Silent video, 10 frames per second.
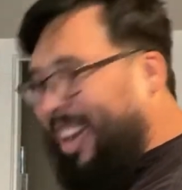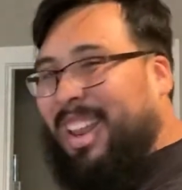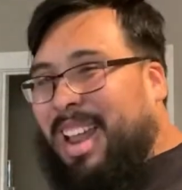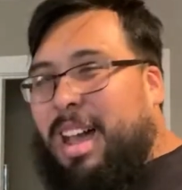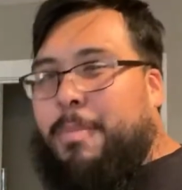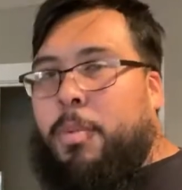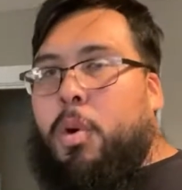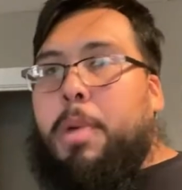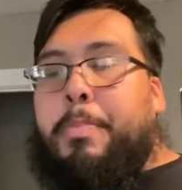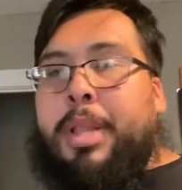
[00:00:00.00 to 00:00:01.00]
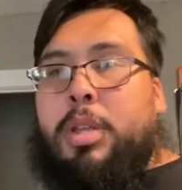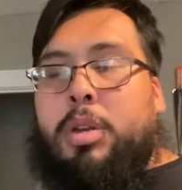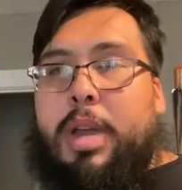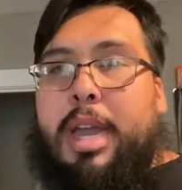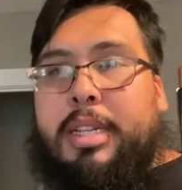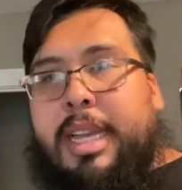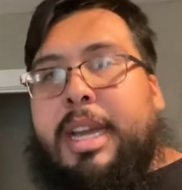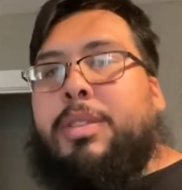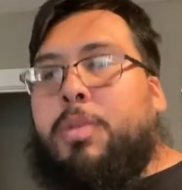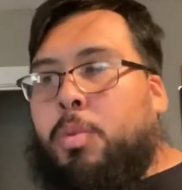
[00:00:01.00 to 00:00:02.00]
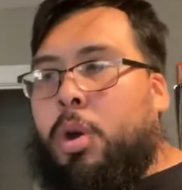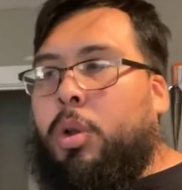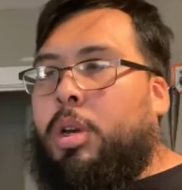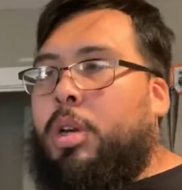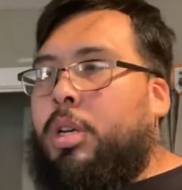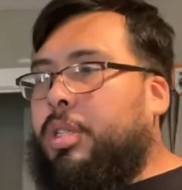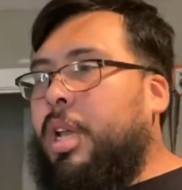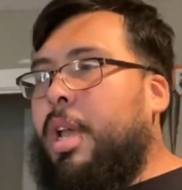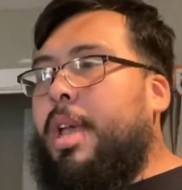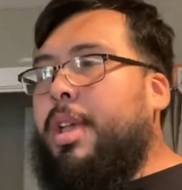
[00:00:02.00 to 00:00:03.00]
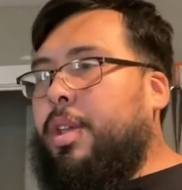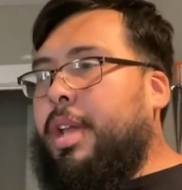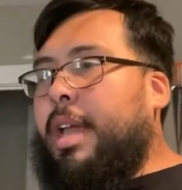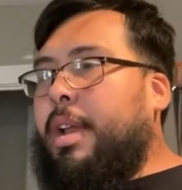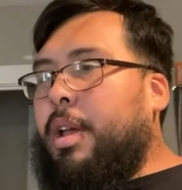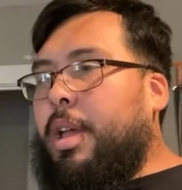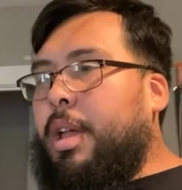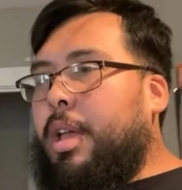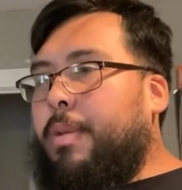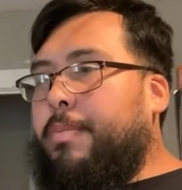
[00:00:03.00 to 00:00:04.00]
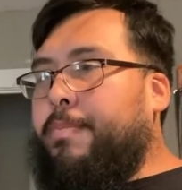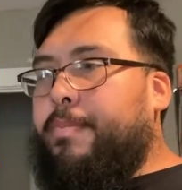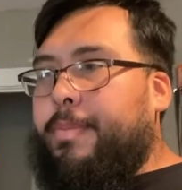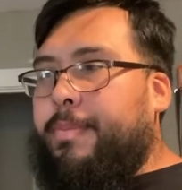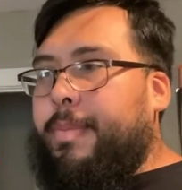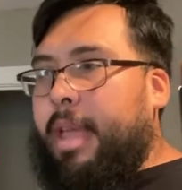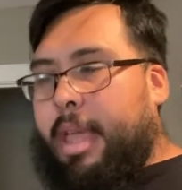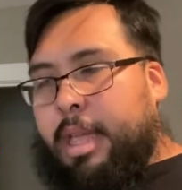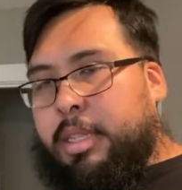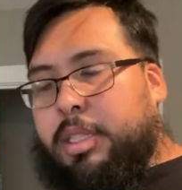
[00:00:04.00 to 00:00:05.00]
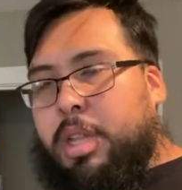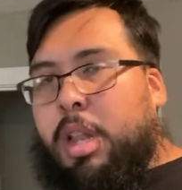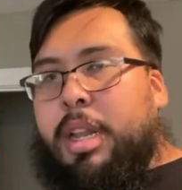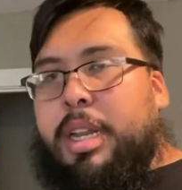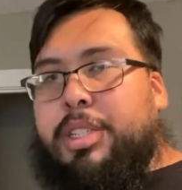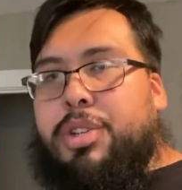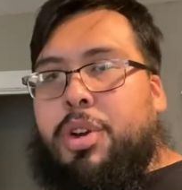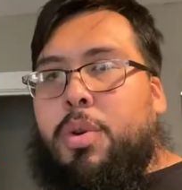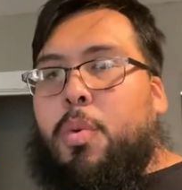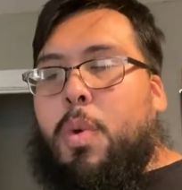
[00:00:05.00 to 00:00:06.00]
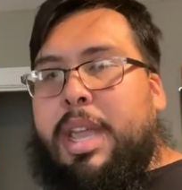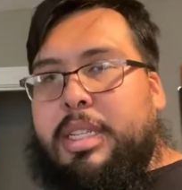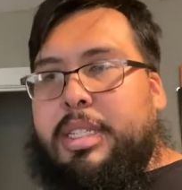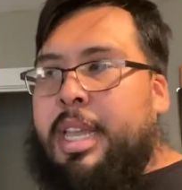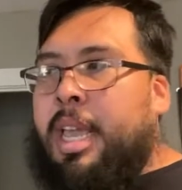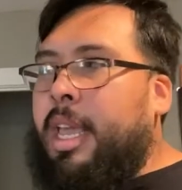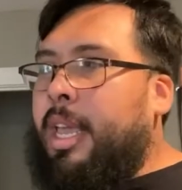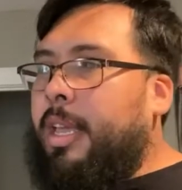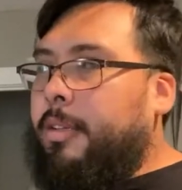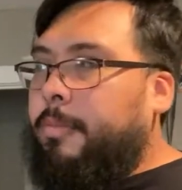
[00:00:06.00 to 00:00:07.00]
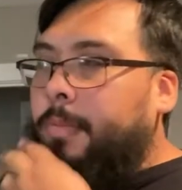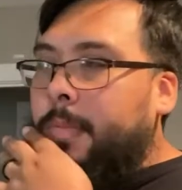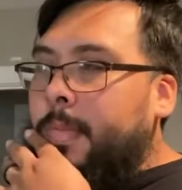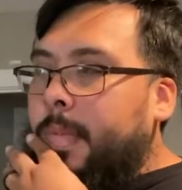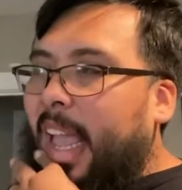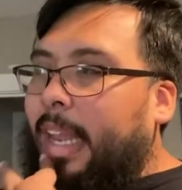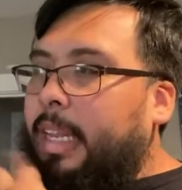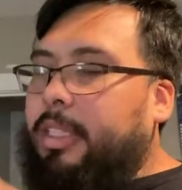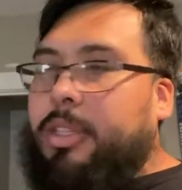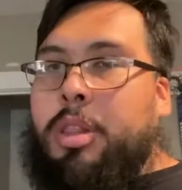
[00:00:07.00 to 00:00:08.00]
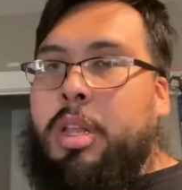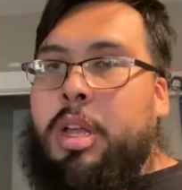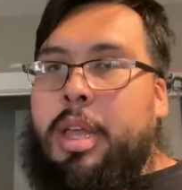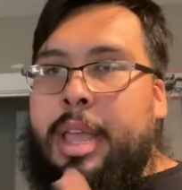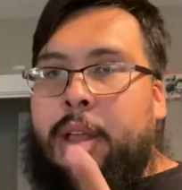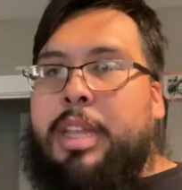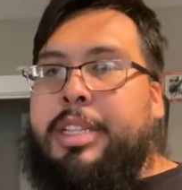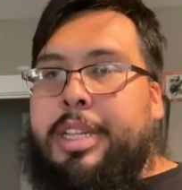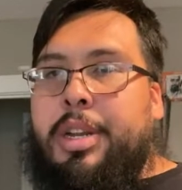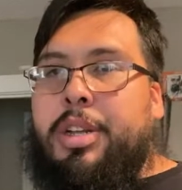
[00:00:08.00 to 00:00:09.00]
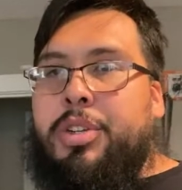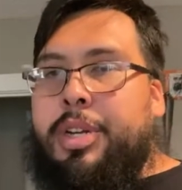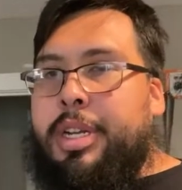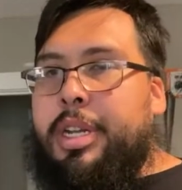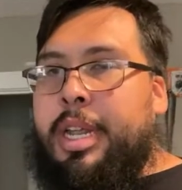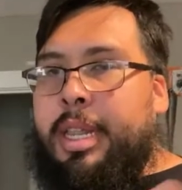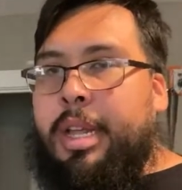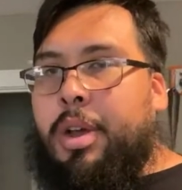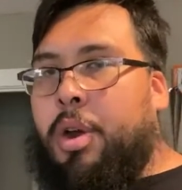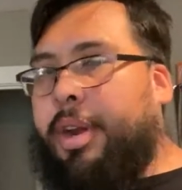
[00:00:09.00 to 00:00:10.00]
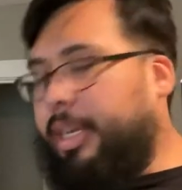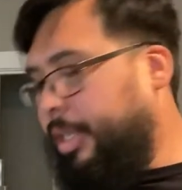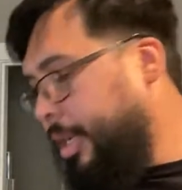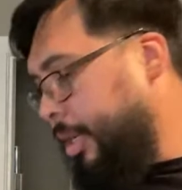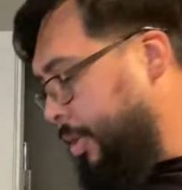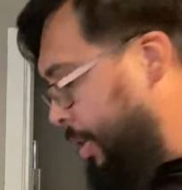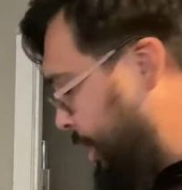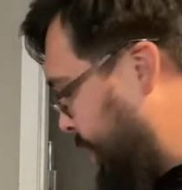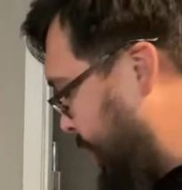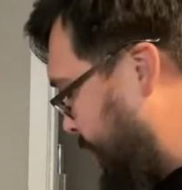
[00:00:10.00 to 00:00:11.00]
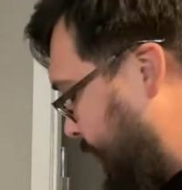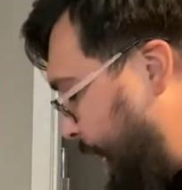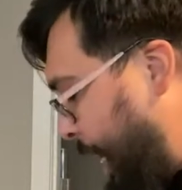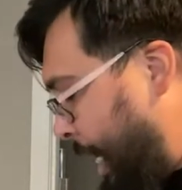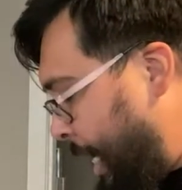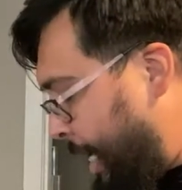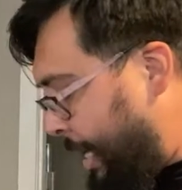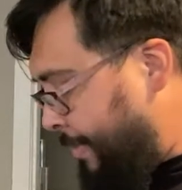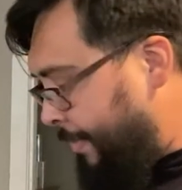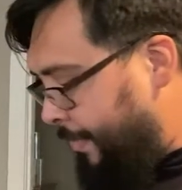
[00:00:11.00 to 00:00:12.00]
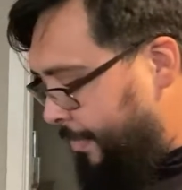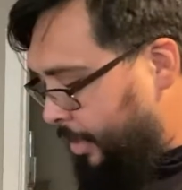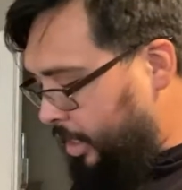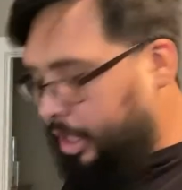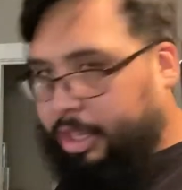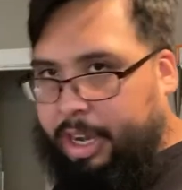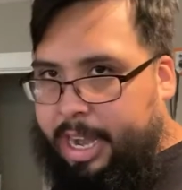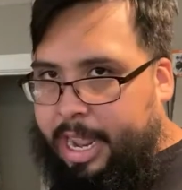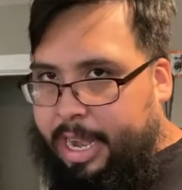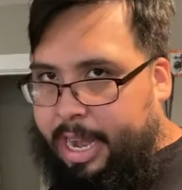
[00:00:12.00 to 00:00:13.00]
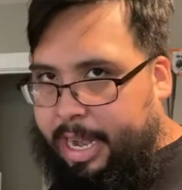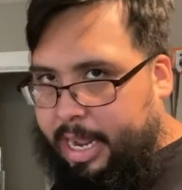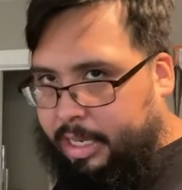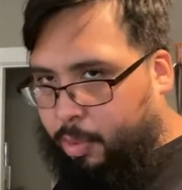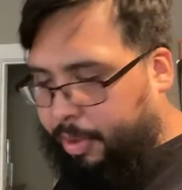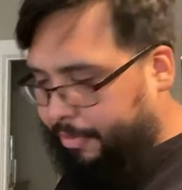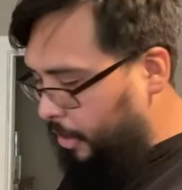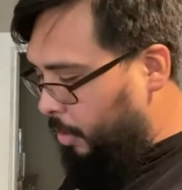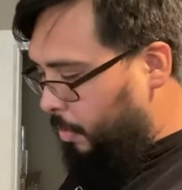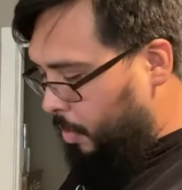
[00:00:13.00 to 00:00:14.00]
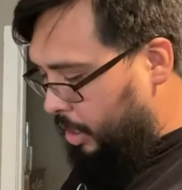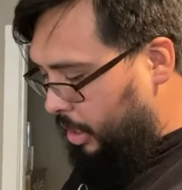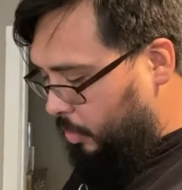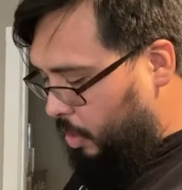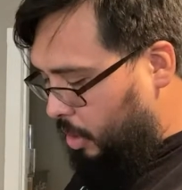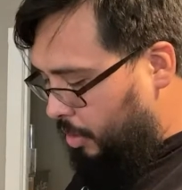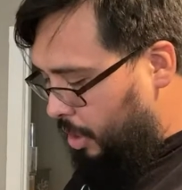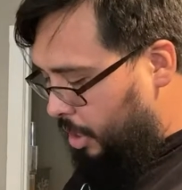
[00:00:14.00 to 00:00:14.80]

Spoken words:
lot more, but you do gotta take out the rollers. You gotta install an external waste tank, at least on the L1800 and the R1800, because the 3880 has a refillable one as well.